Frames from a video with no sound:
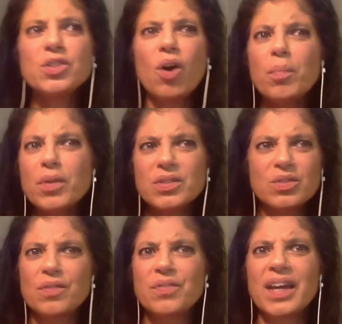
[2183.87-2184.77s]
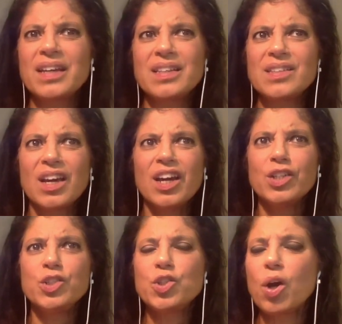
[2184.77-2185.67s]
It's almost sort of like this
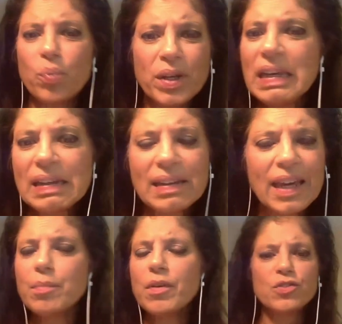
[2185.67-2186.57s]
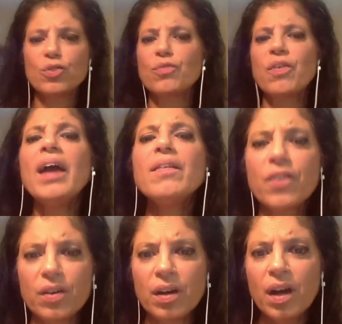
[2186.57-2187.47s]
Darwinian game of
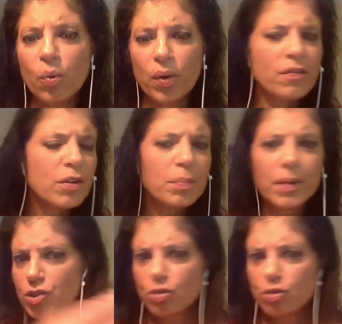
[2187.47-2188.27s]
survivor where everybody's